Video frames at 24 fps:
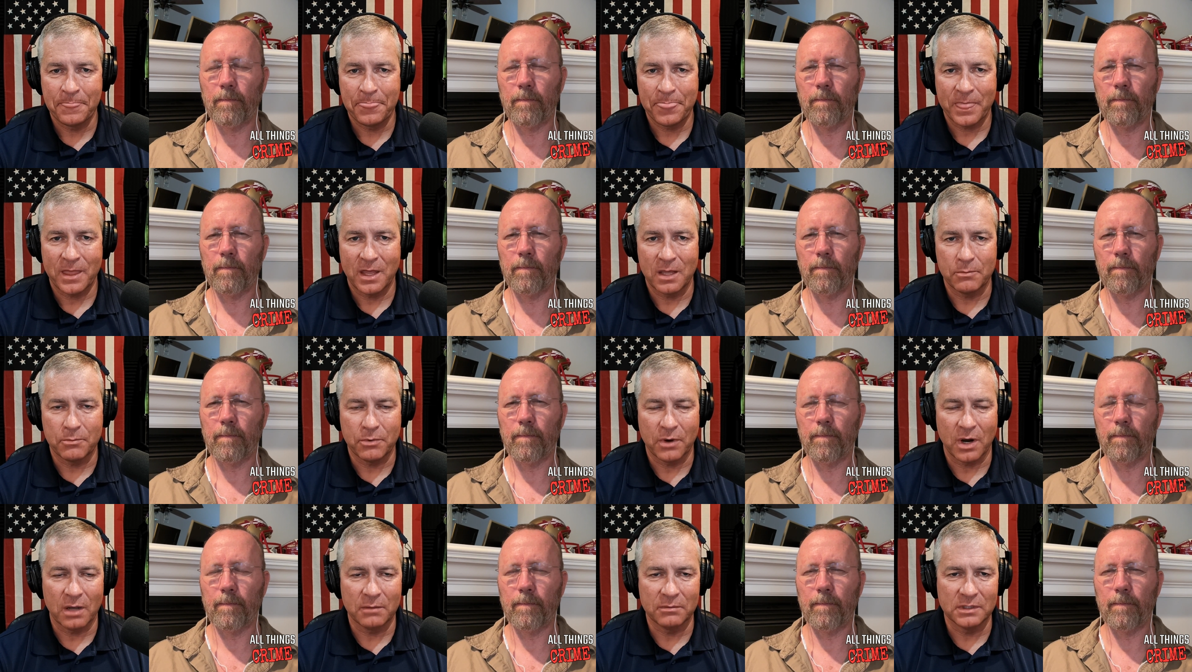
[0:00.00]
Speaker 1: He
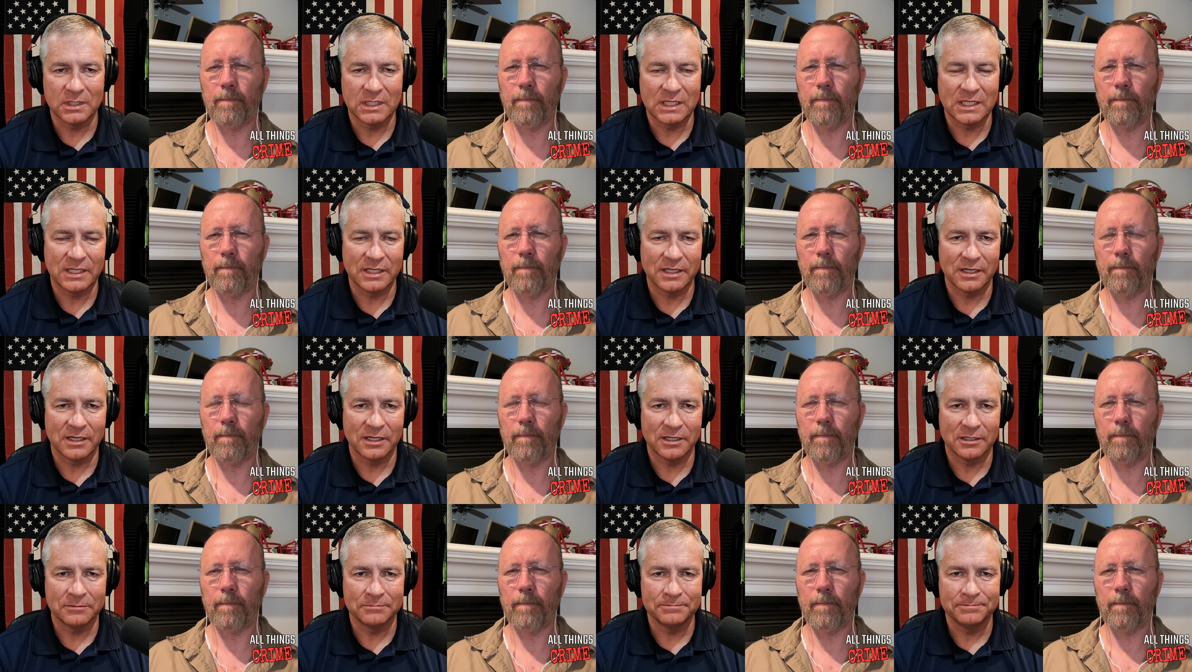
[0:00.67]
probably, you
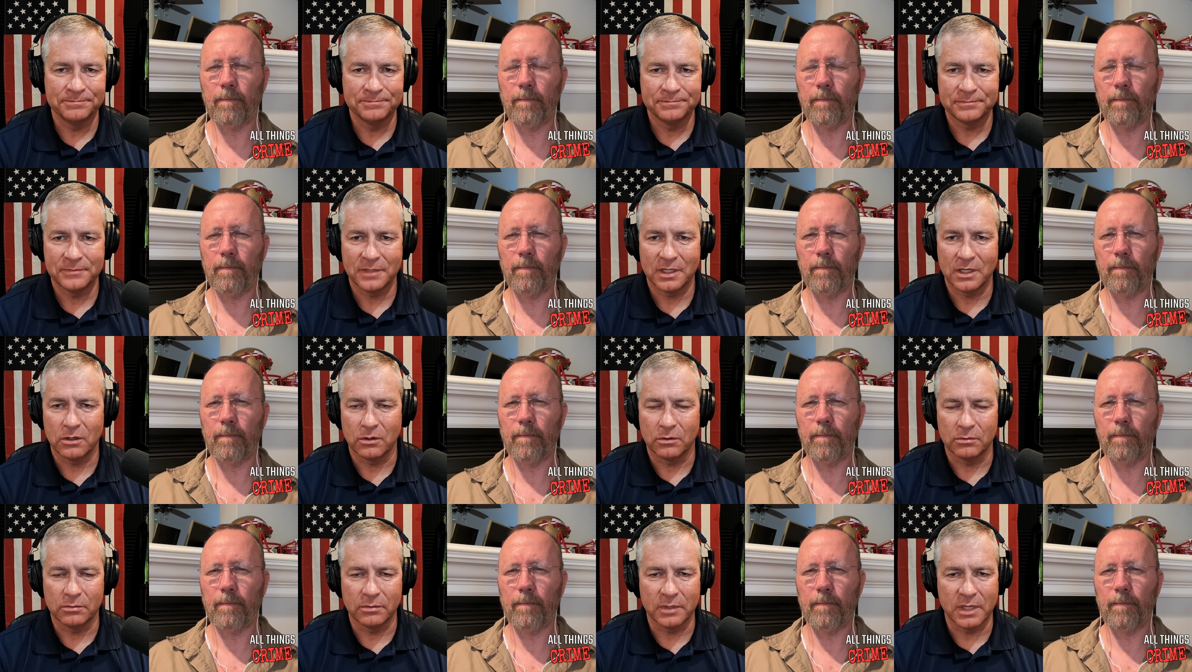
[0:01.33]

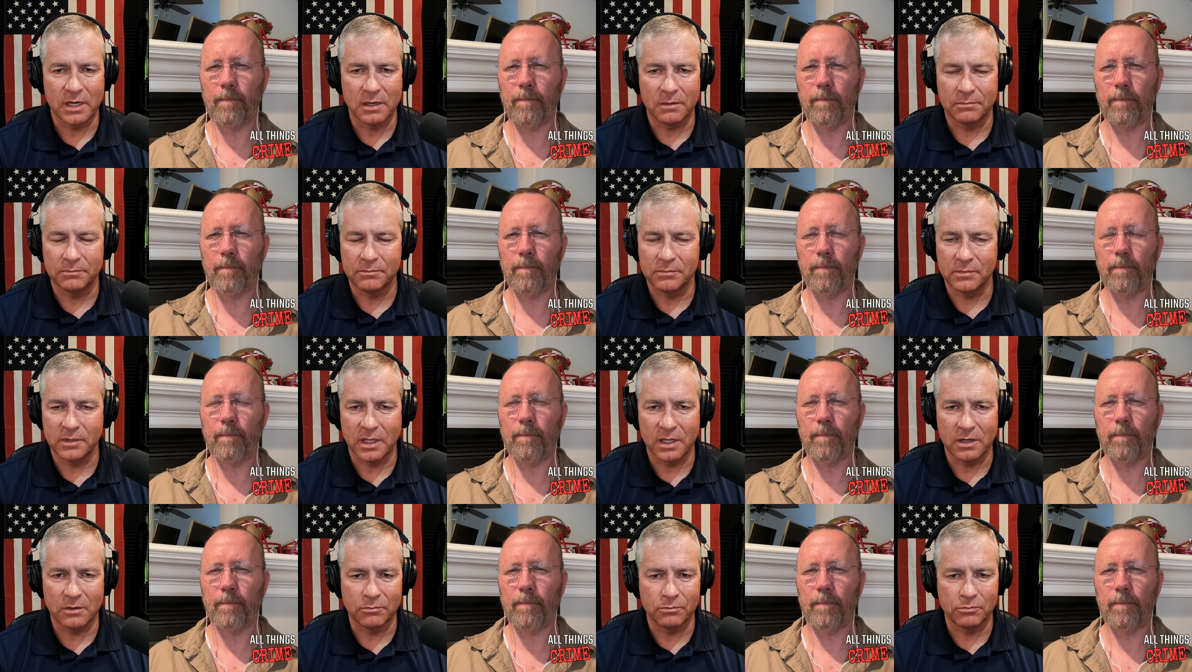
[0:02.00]
know,
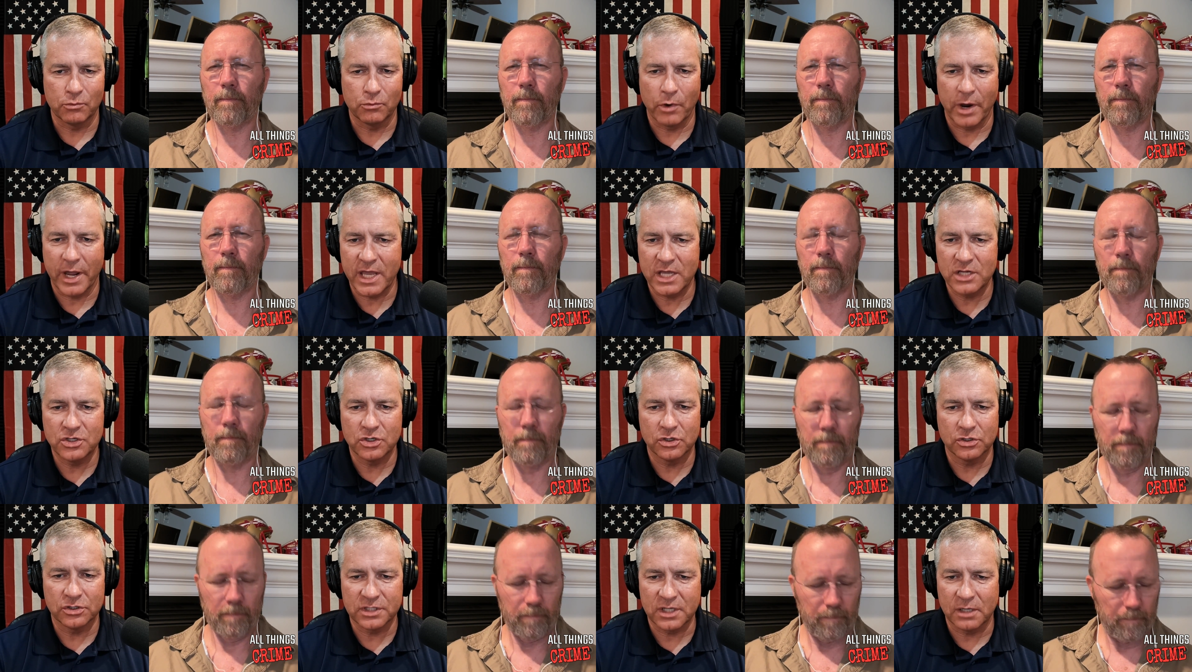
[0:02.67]
in a rage
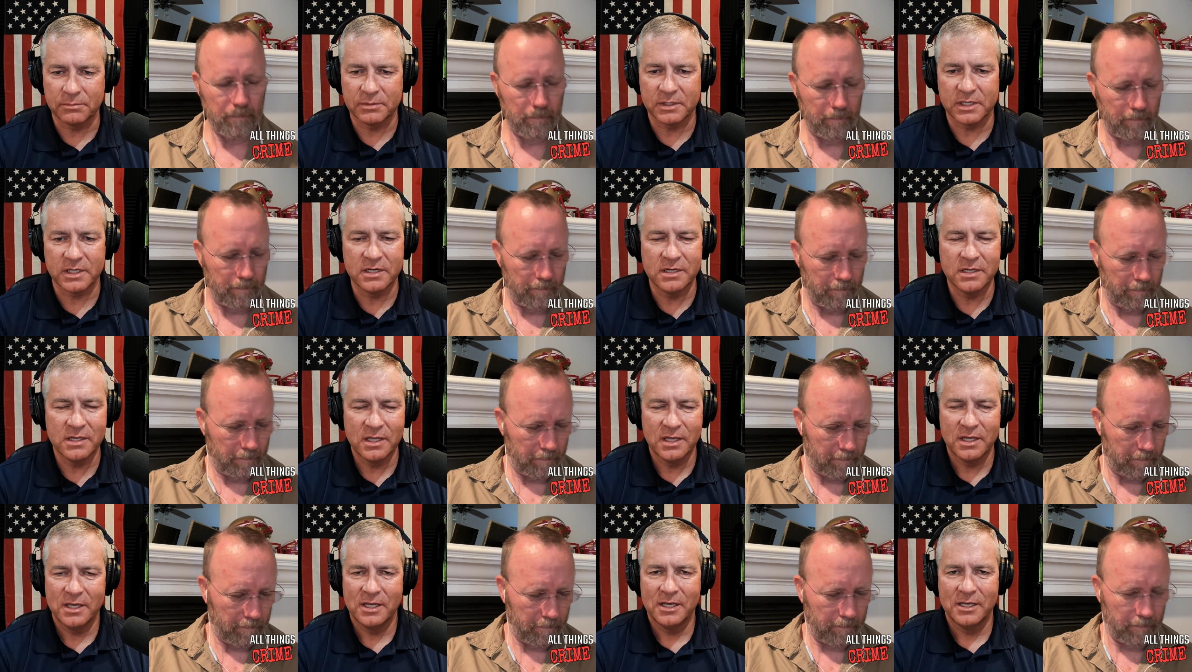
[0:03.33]
or something,
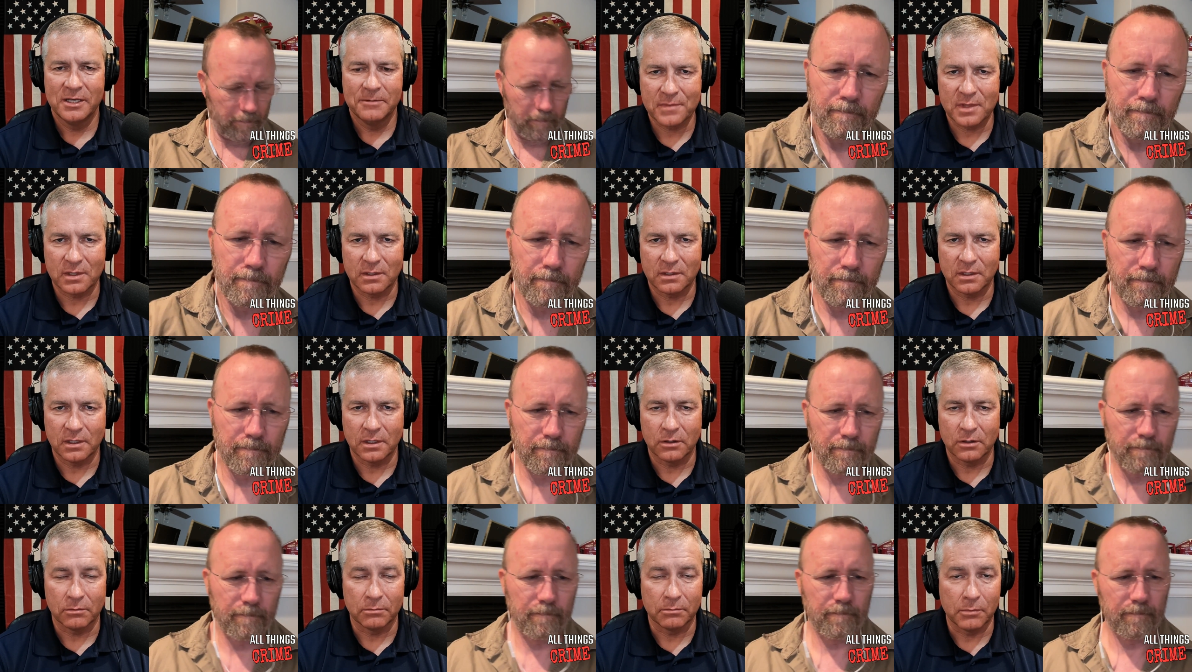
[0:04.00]
you
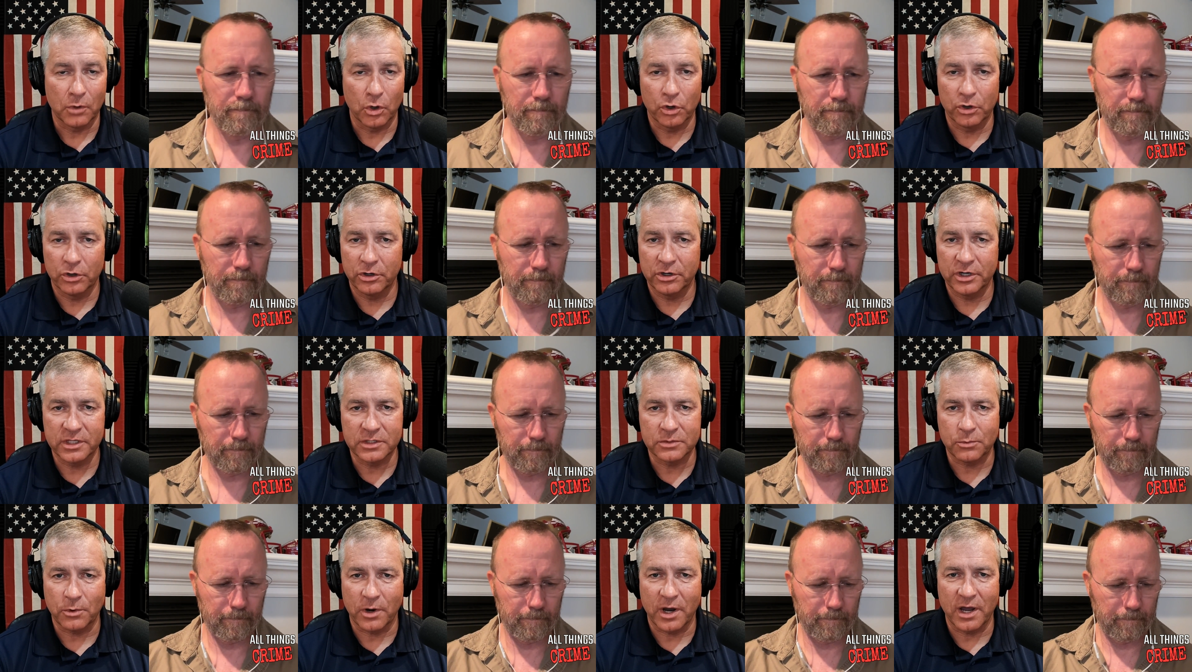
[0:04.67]
know, murdered
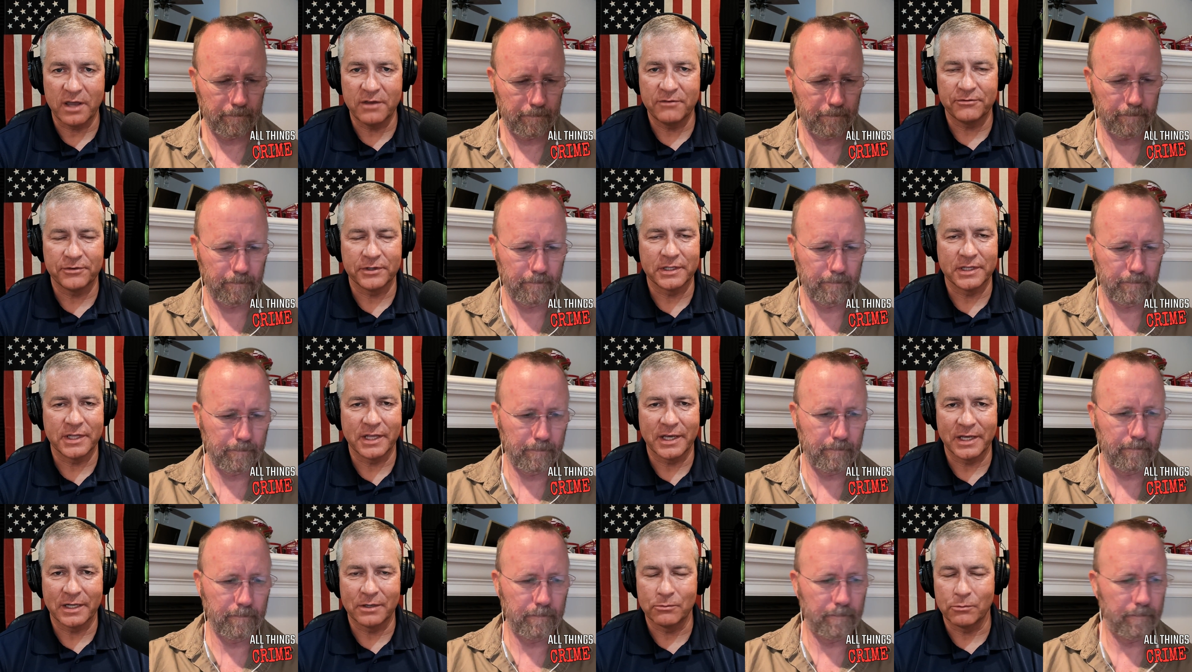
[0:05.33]
his wife and
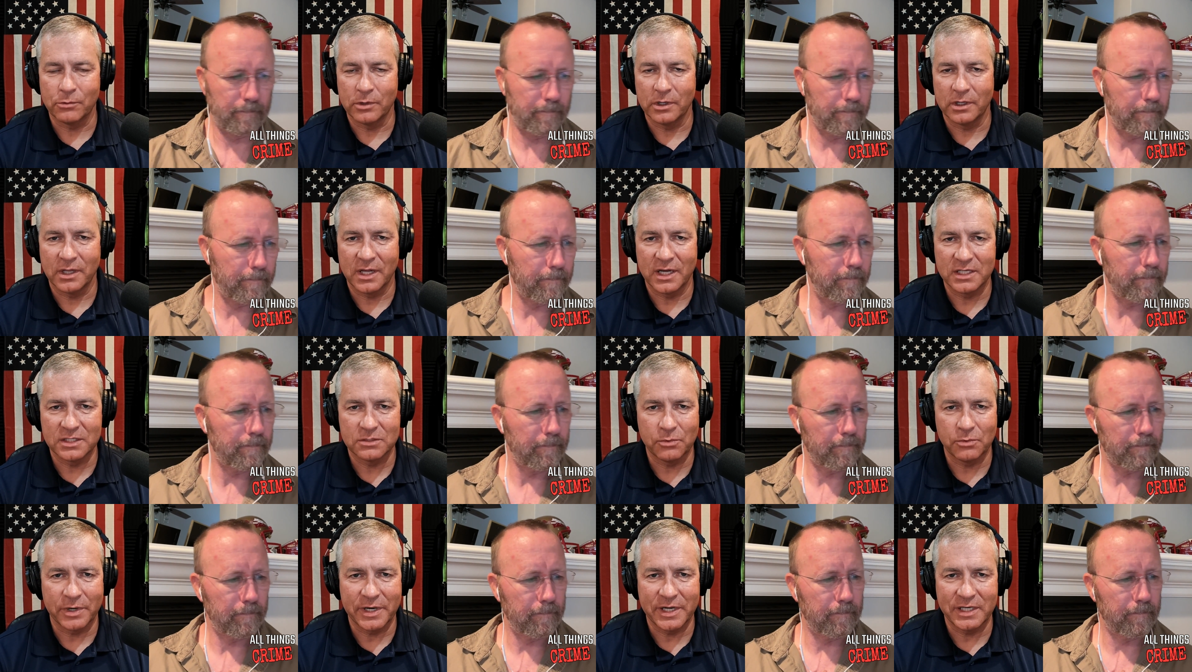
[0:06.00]
then realized
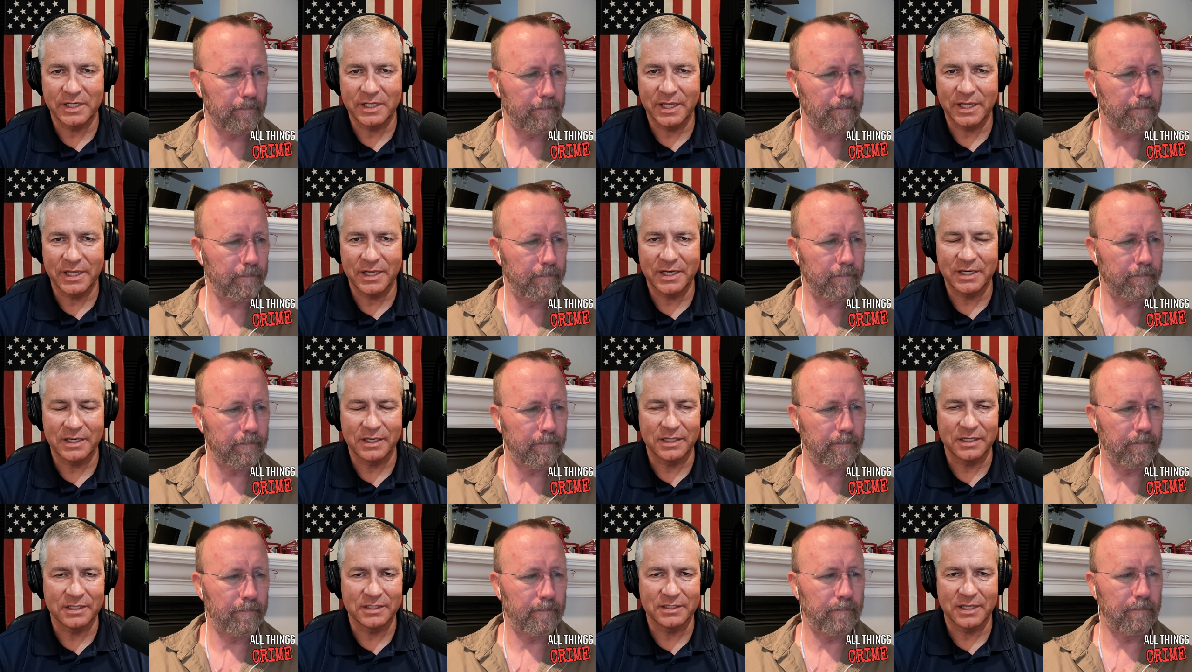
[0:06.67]
what he did, and
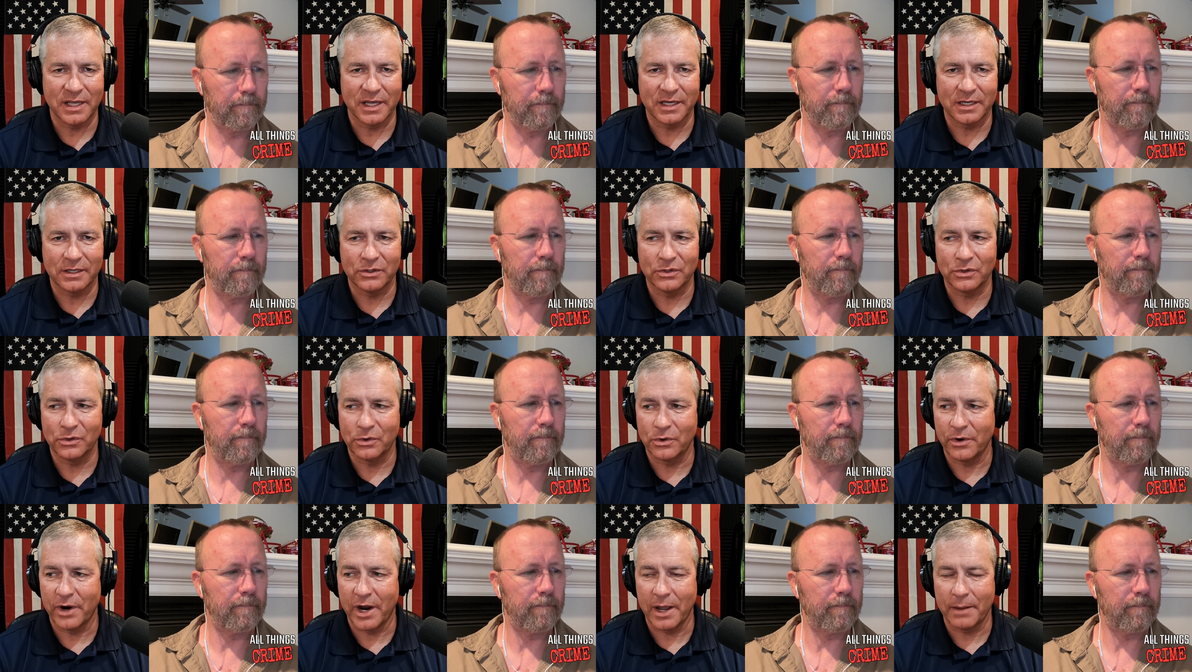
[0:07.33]
he's like, oh
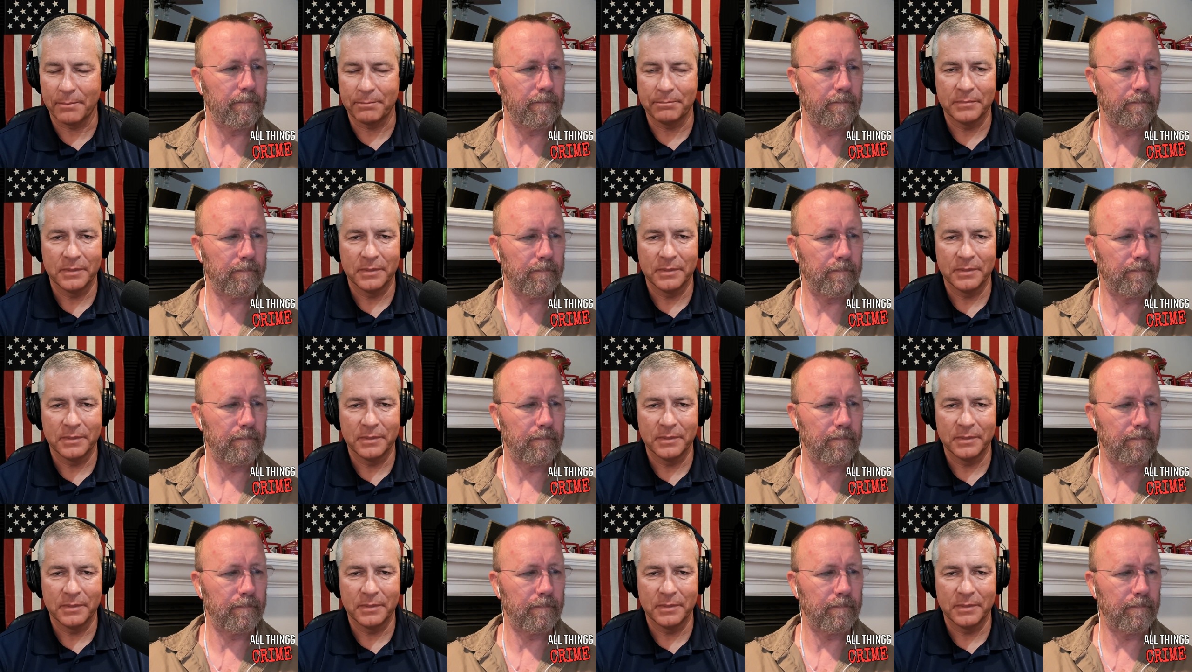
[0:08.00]
crap.